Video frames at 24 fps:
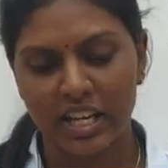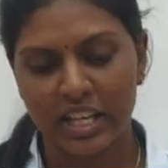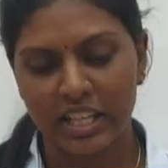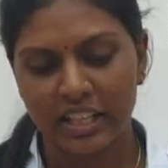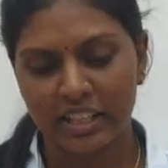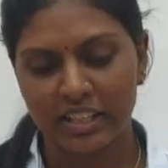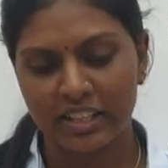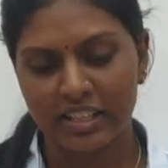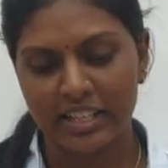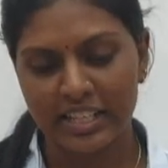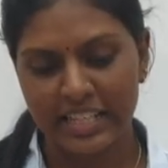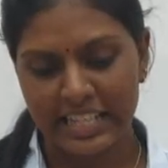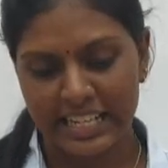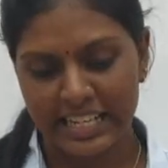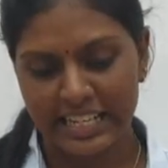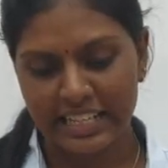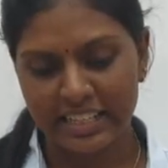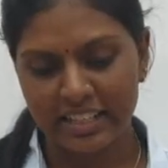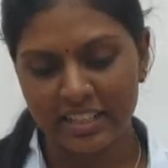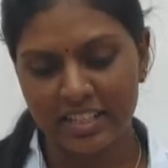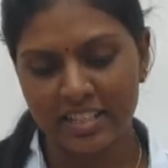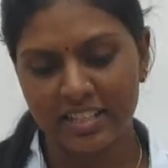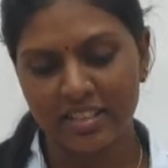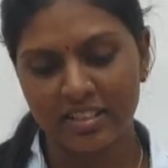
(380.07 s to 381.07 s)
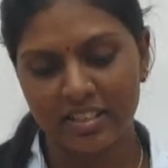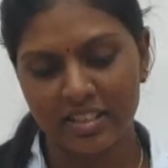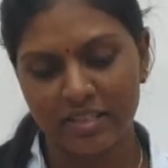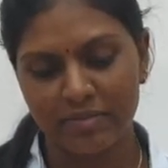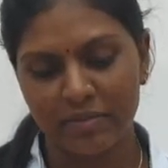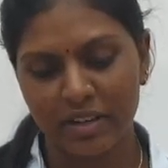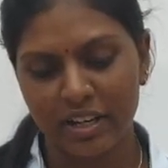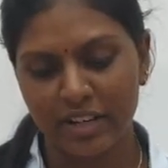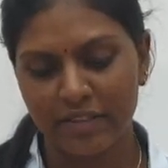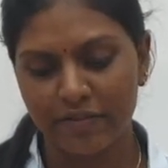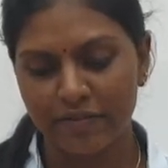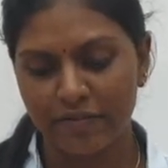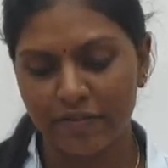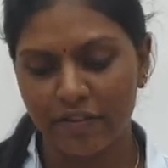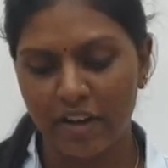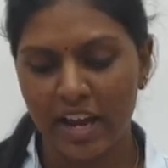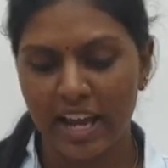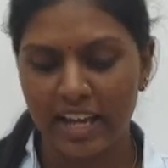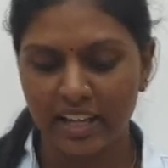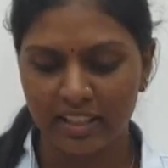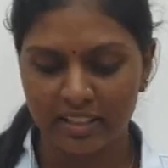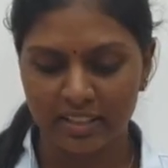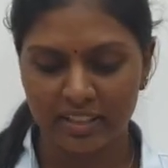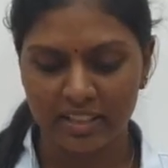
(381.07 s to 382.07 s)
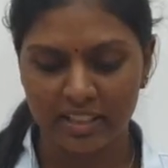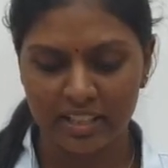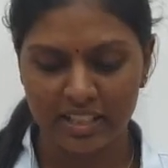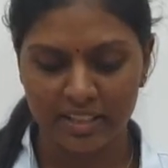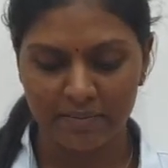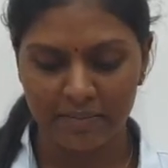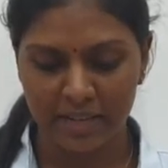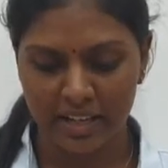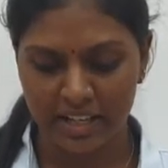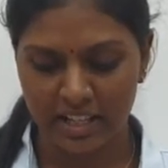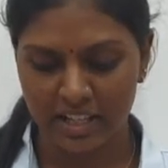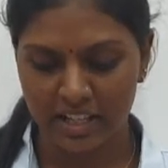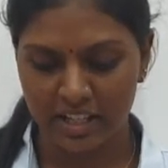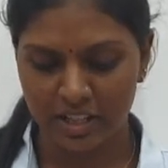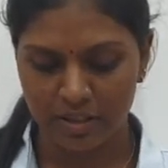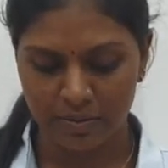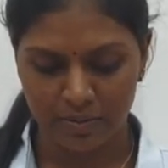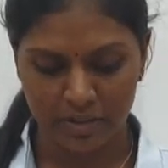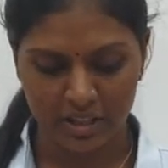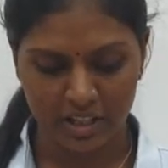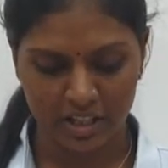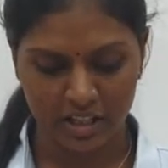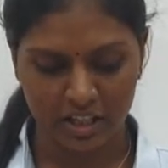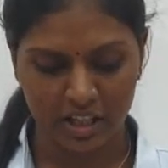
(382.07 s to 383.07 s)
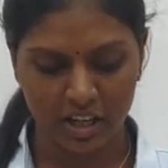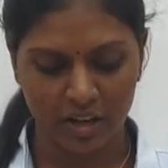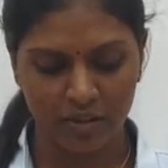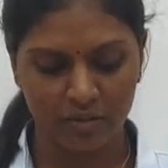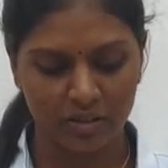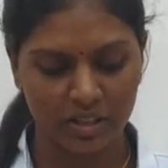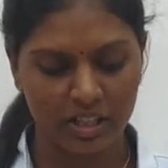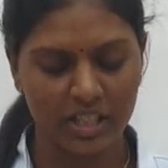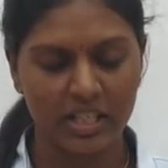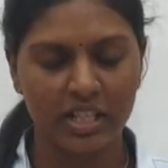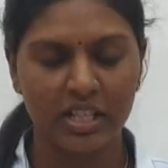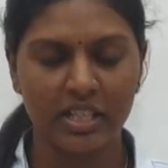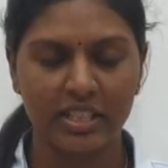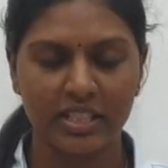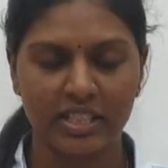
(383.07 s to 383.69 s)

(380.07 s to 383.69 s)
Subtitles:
the increased demand for excellent management accounting